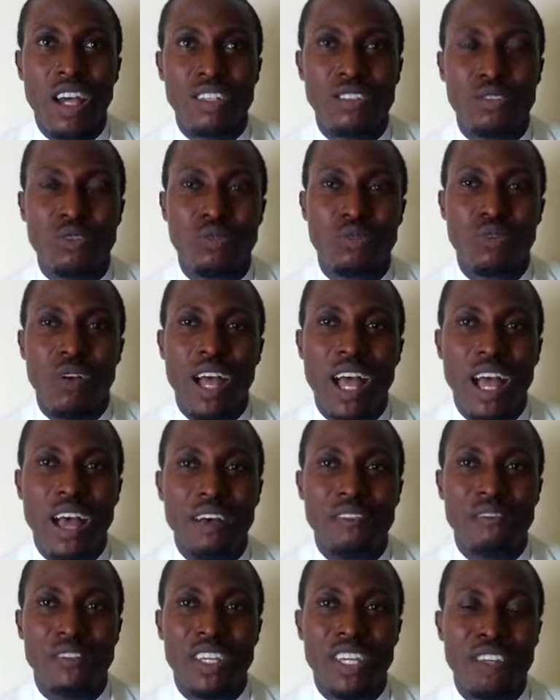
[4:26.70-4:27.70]
I just want to
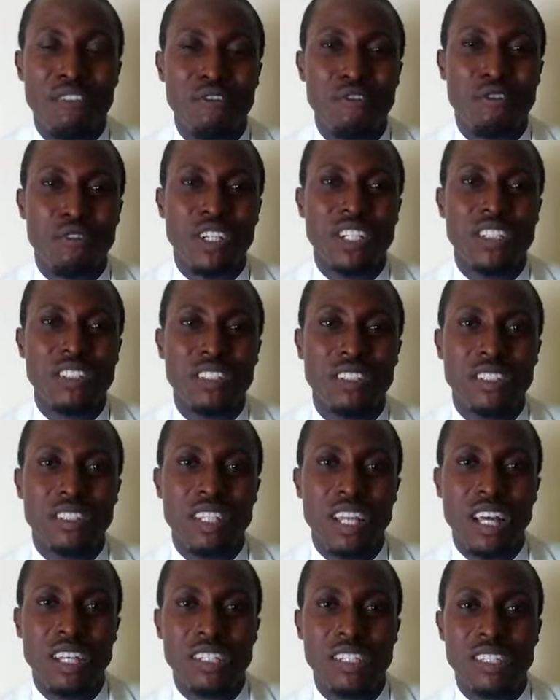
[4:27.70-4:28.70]
have a friend
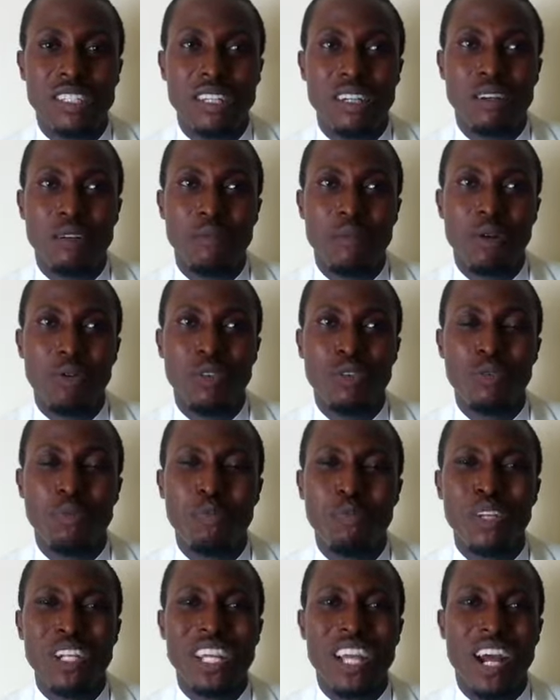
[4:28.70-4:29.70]
that I
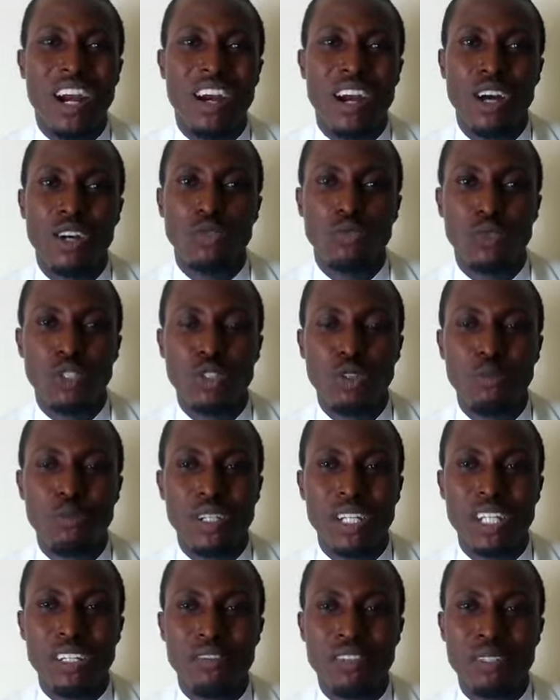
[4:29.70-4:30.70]
want to play around. We don't
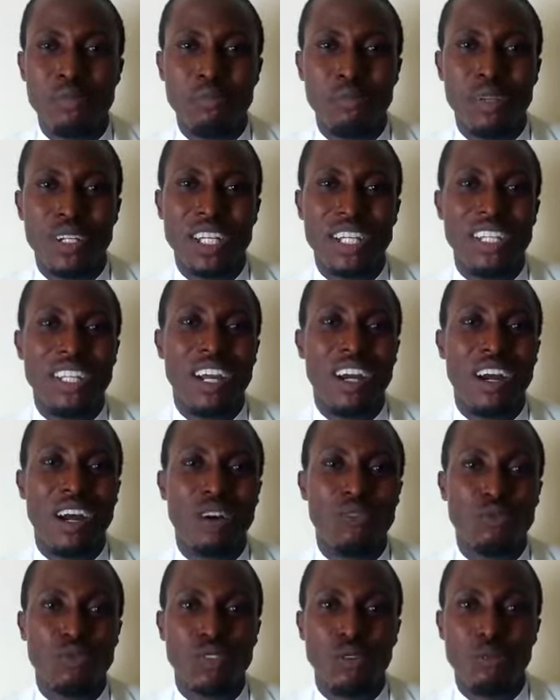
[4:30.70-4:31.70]
believe in playing
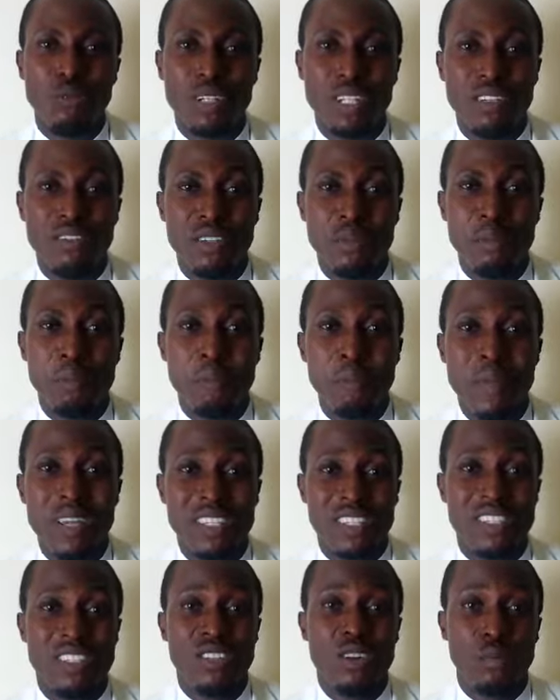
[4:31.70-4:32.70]
around, we don't believe in
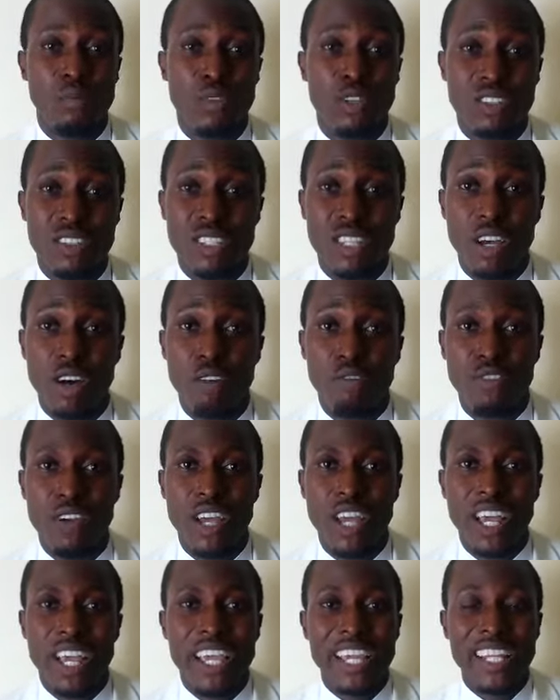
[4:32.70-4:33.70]
messing up
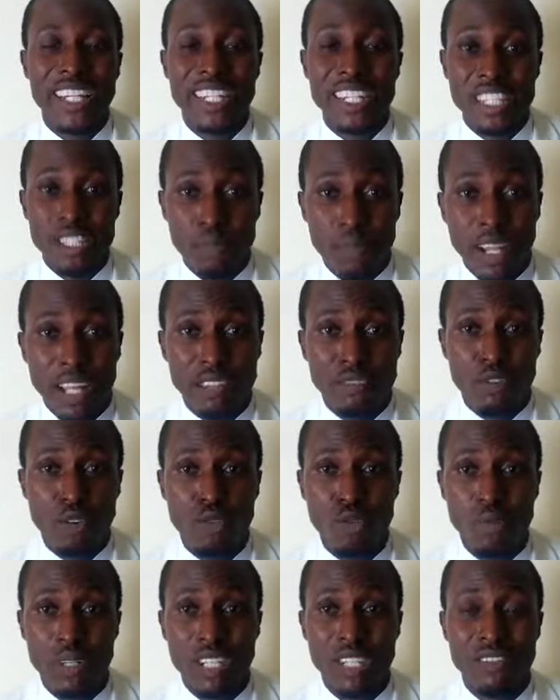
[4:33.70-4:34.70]
yourself in this platform.
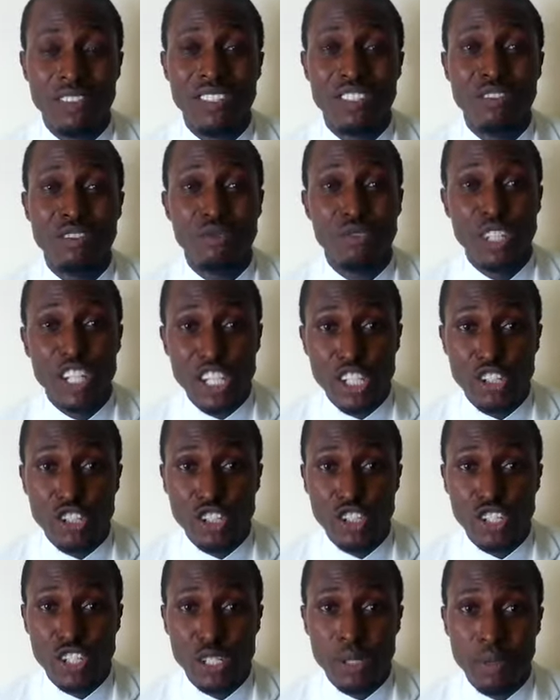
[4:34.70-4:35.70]
We believe in a
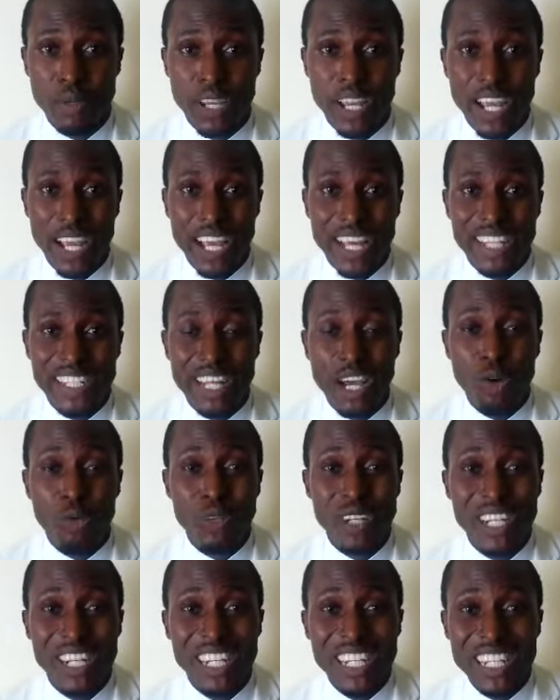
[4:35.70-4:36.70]
relationship that
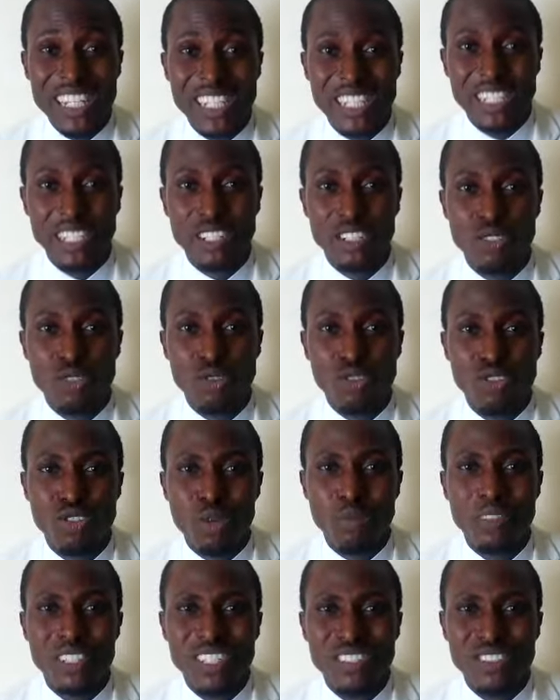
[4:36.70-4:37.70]
will lead to
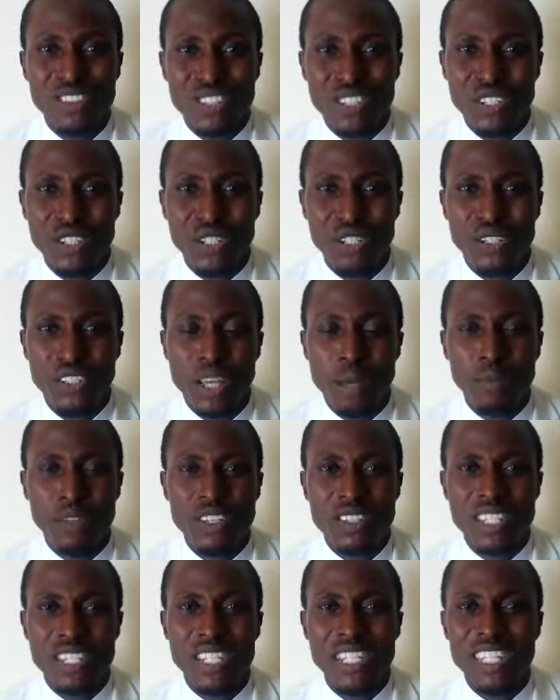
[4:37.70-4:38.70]
something serious. I'm
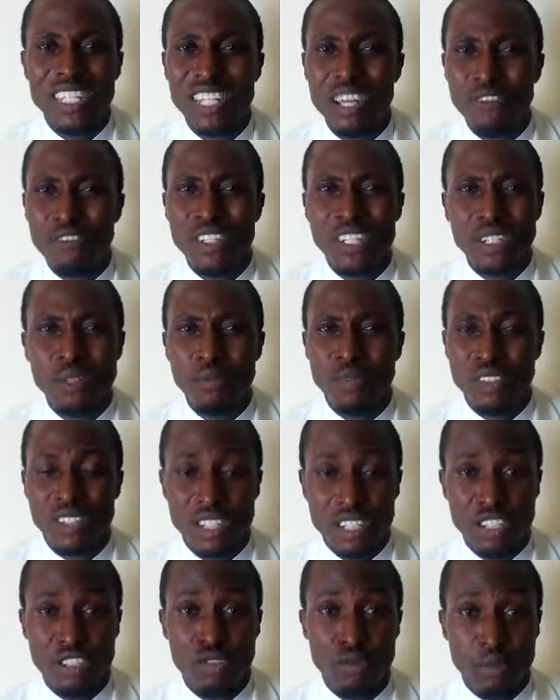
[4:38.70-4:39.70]
not saying it definitely
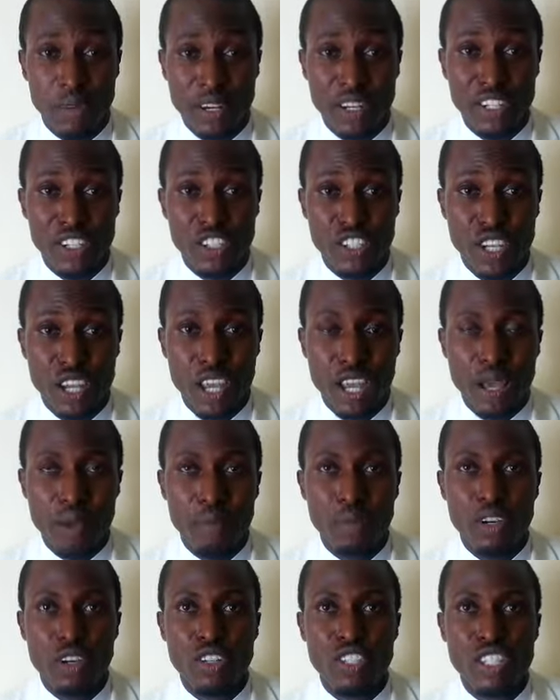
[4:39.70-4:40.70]
must lead to marriage,
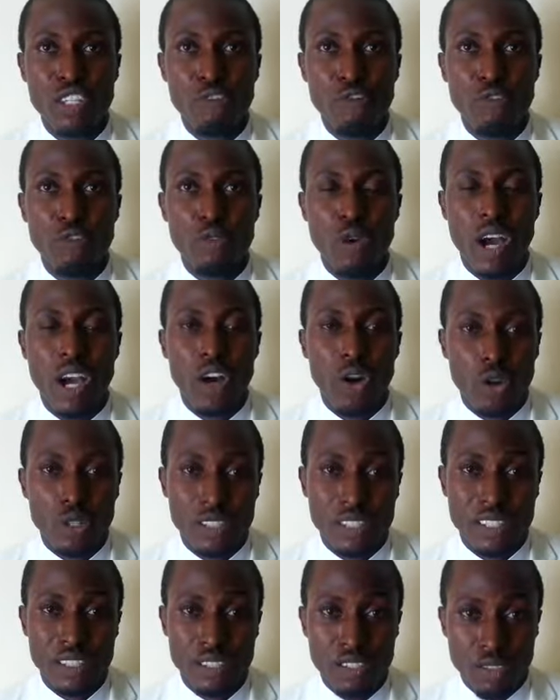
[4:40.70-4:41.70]
because if you are
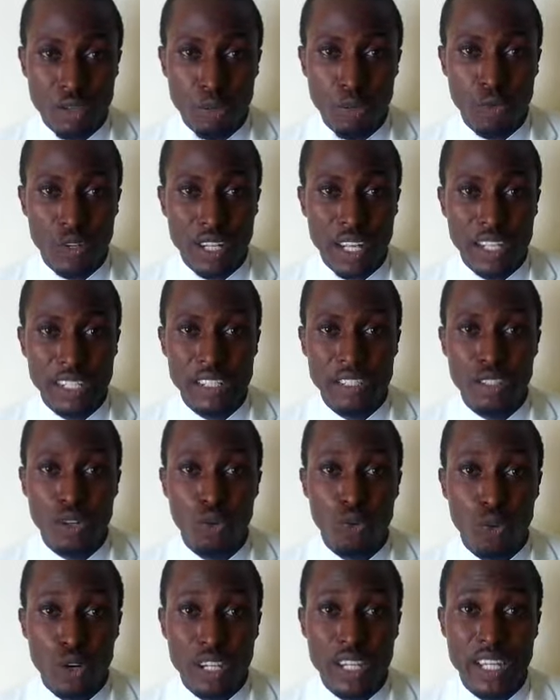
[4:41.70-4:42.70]
courting someone and it's
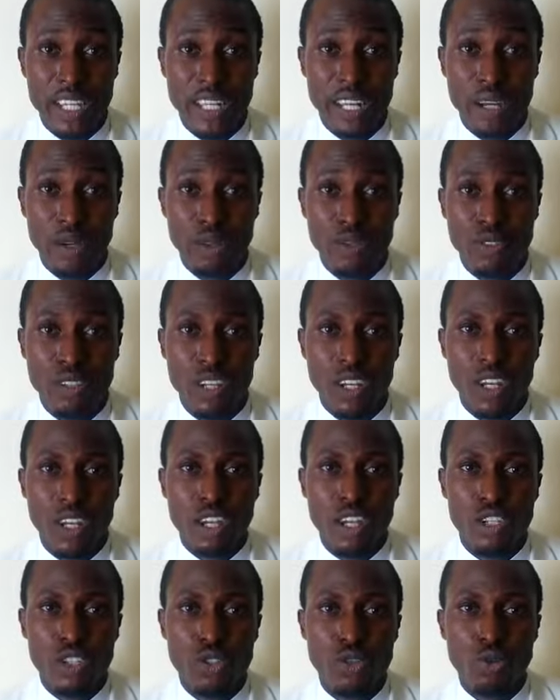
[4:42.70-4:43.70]
not working out,
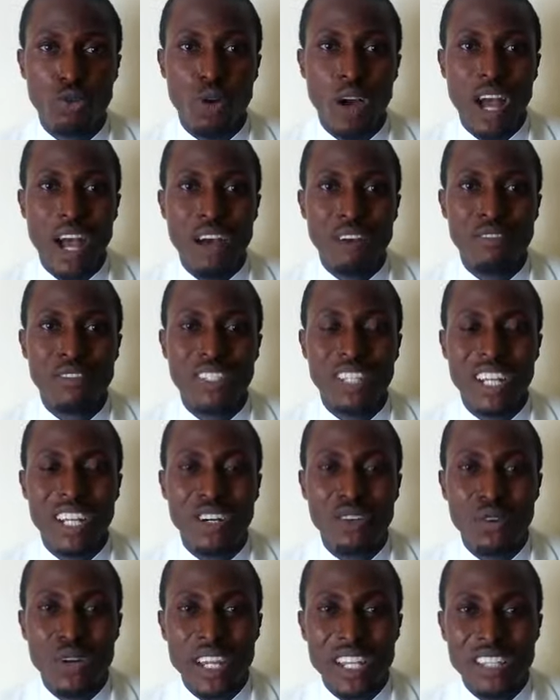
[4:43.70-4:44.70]
you have the
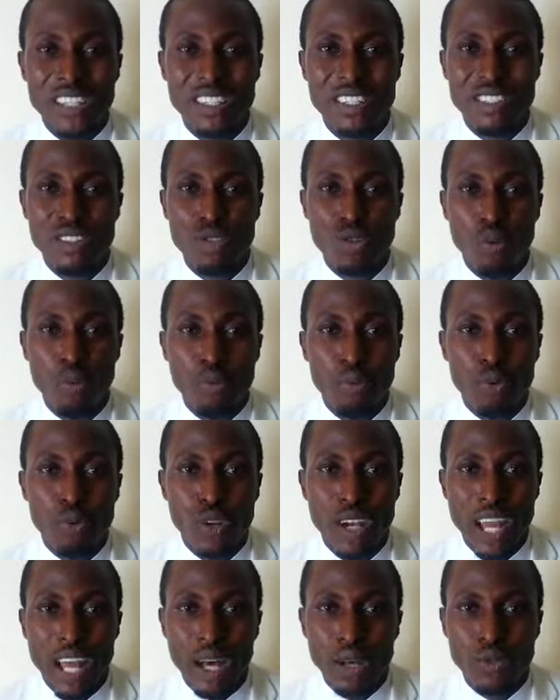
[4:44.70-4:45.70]
grace to
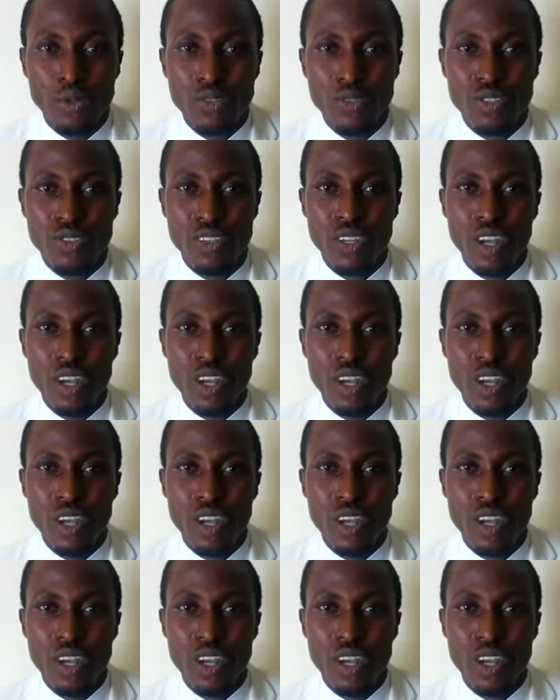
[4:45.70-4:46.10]
pull out.